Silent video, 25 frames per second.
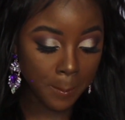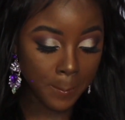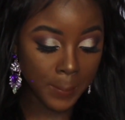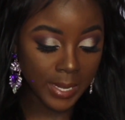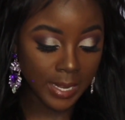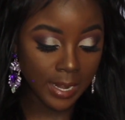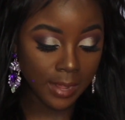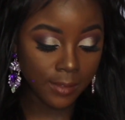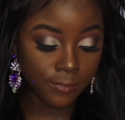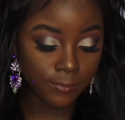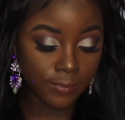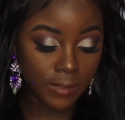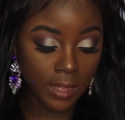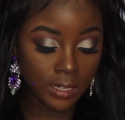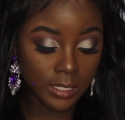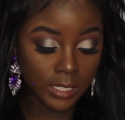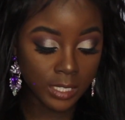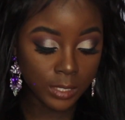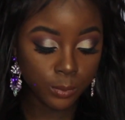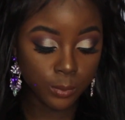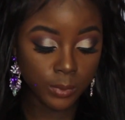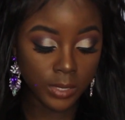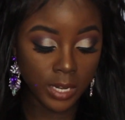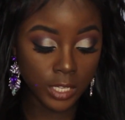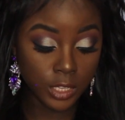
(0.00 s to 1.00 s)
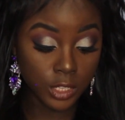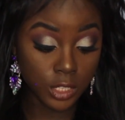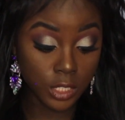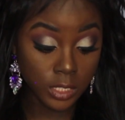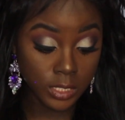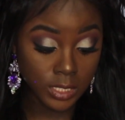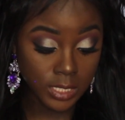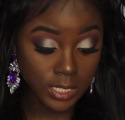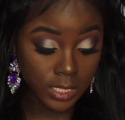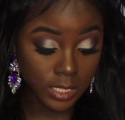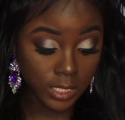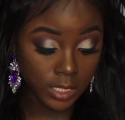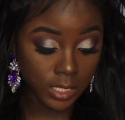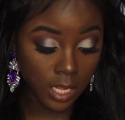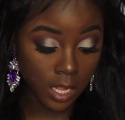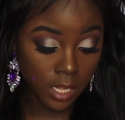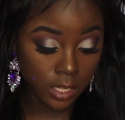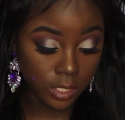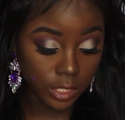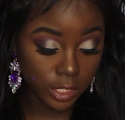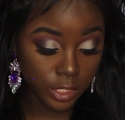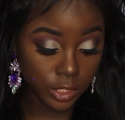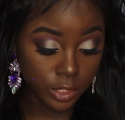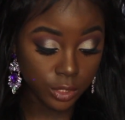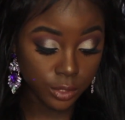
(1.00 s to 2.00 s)
But I felt like when I looked at the
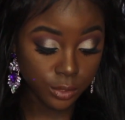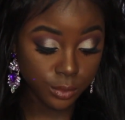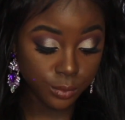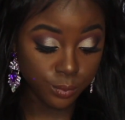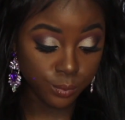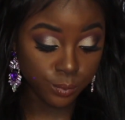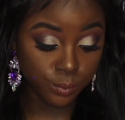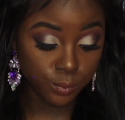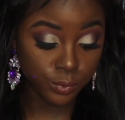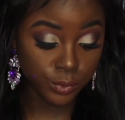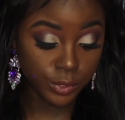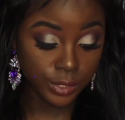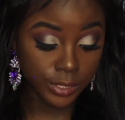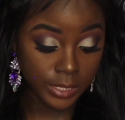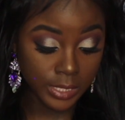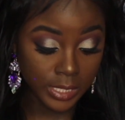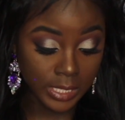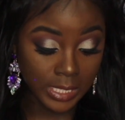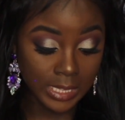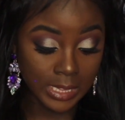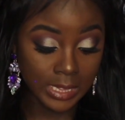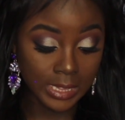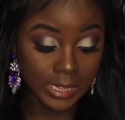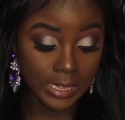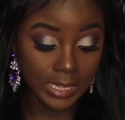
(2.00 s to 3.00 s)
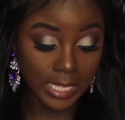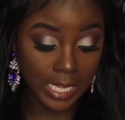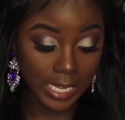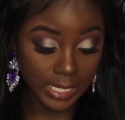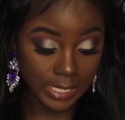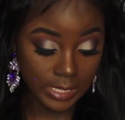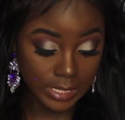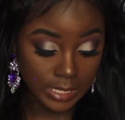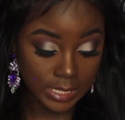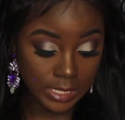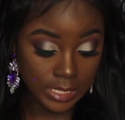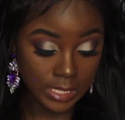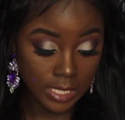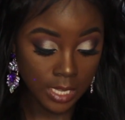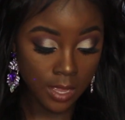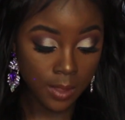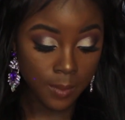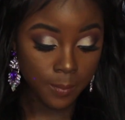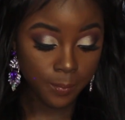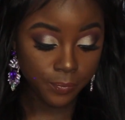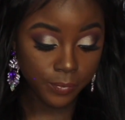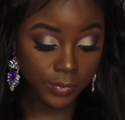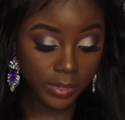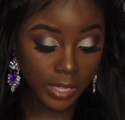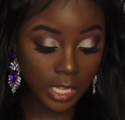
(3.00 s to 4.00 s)
color, it looked really light.
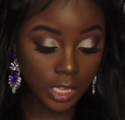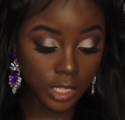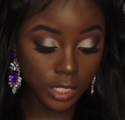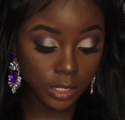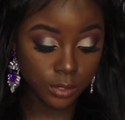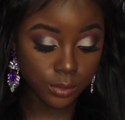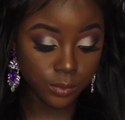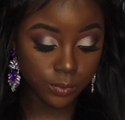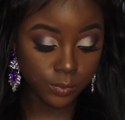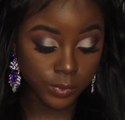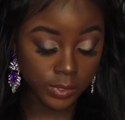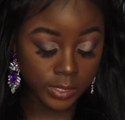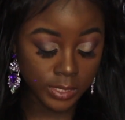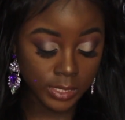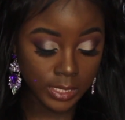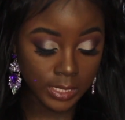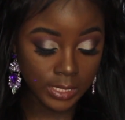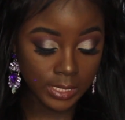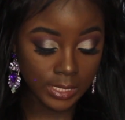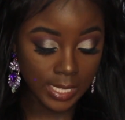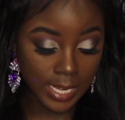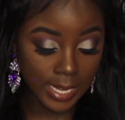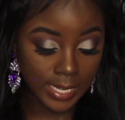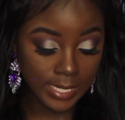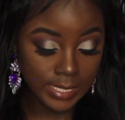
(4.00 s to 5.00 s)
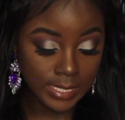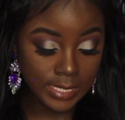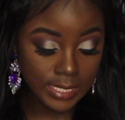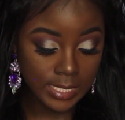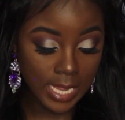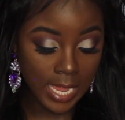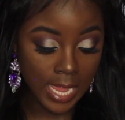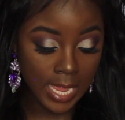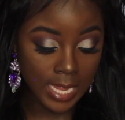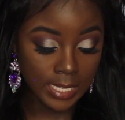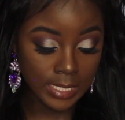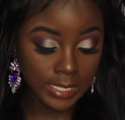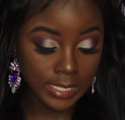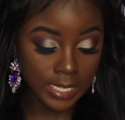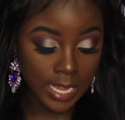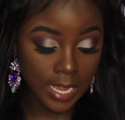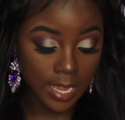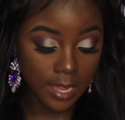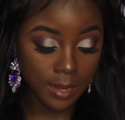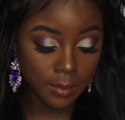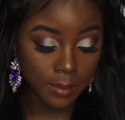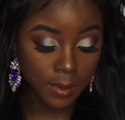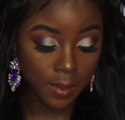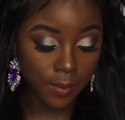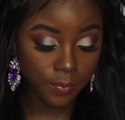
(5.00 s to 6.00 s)
It looked really light, and
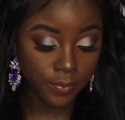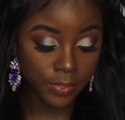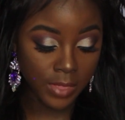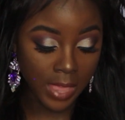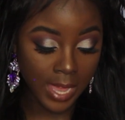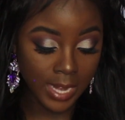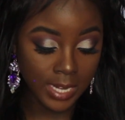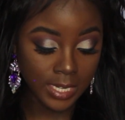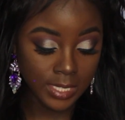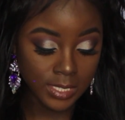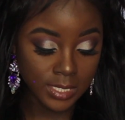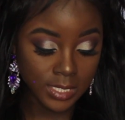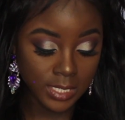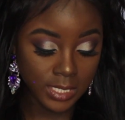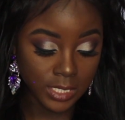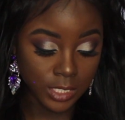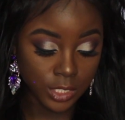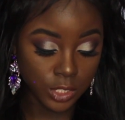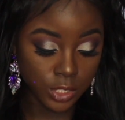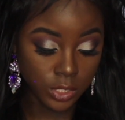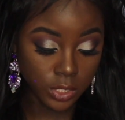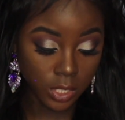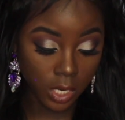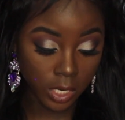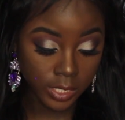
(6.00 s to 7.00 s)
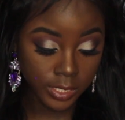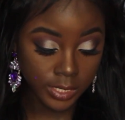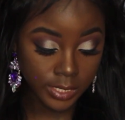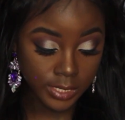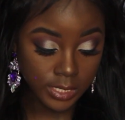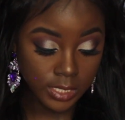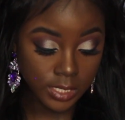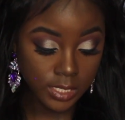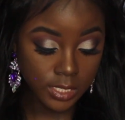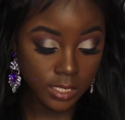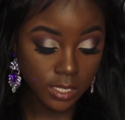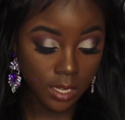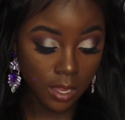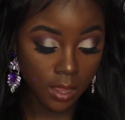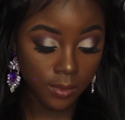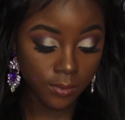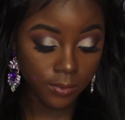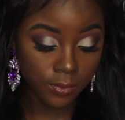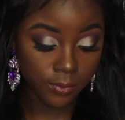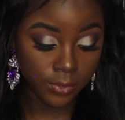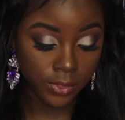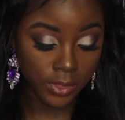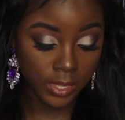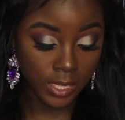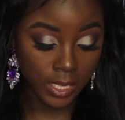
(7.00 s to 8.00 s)
then that is the darkest
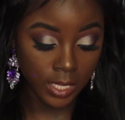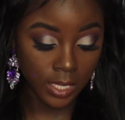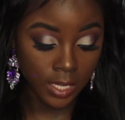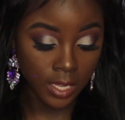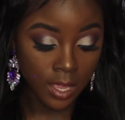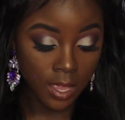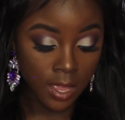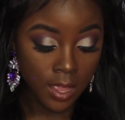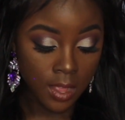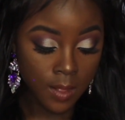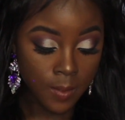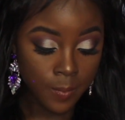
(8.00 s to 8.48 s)
of the